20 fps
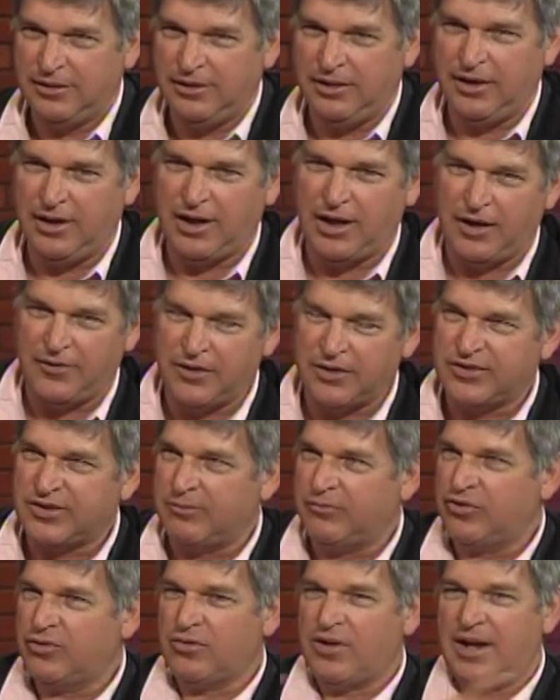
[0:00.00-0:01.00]
Yeah, there's some
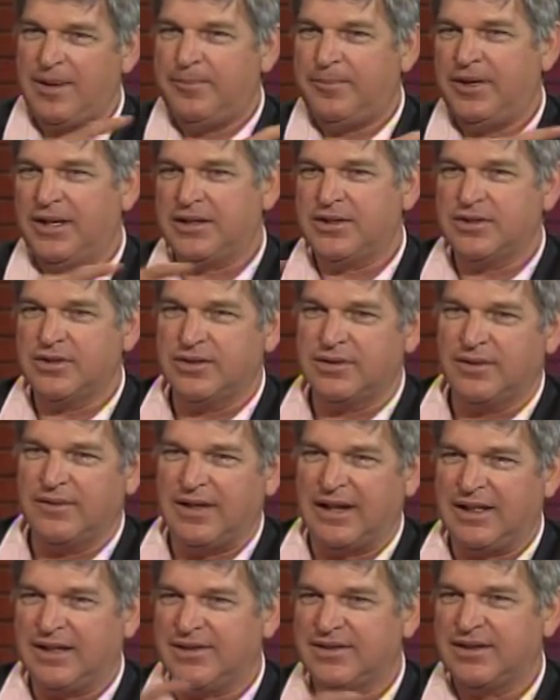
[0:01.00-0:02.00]
great pictures of, I
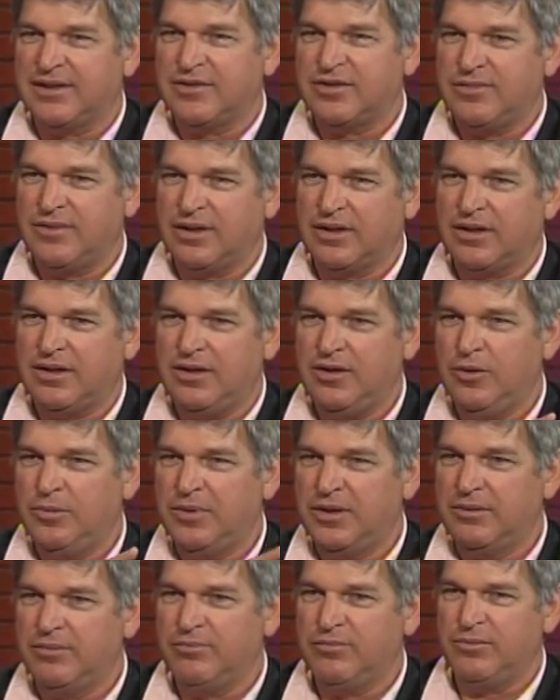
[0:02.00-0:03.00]
guess the
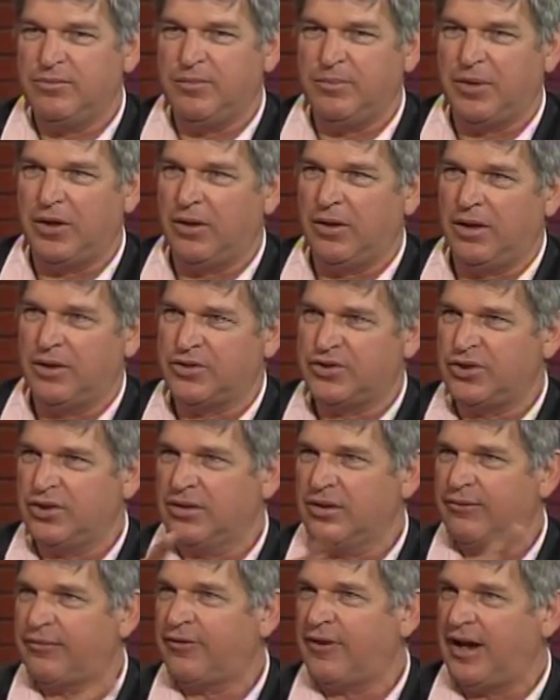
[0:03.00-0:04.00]
Cuban
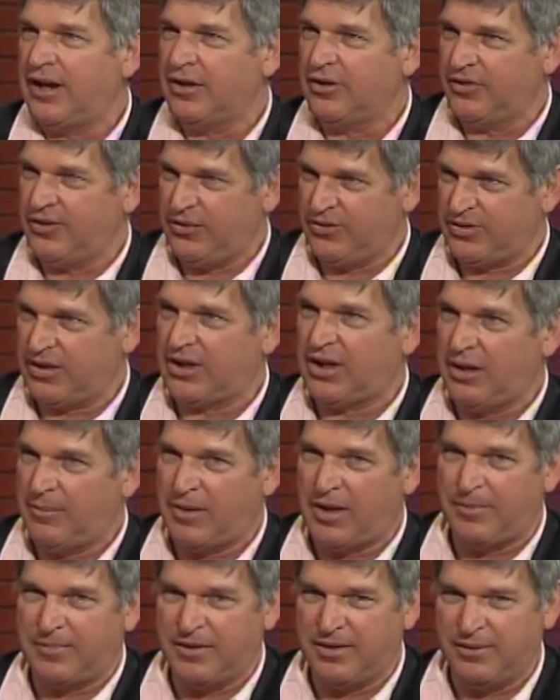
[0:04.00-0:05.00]
sugar freighters used to come
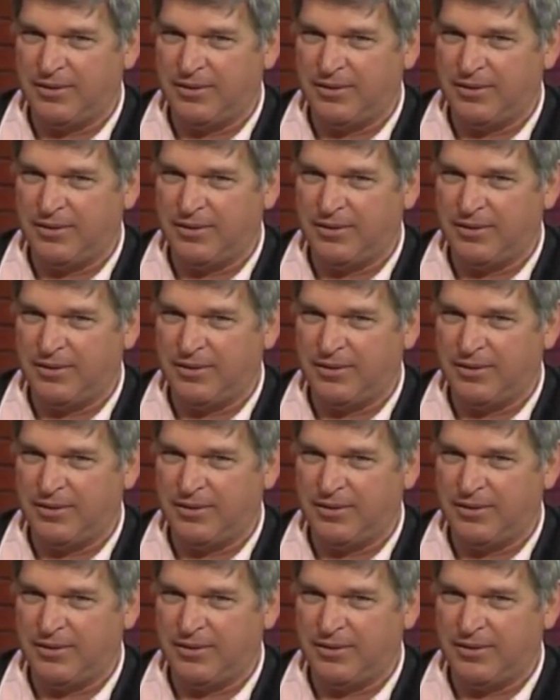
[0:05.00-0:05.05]
up to,